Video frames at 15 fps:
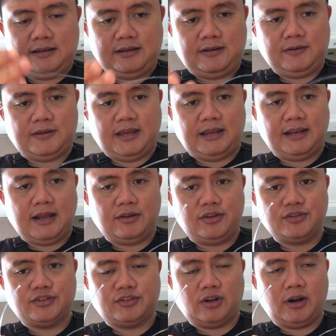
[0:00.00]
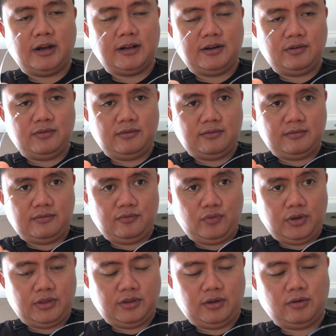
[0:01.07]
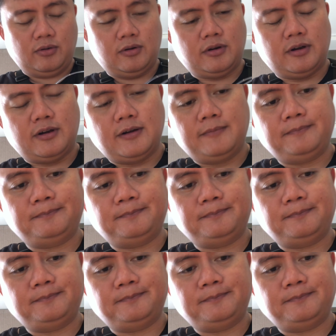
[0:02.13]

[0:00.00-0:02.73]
Okay, now you start with your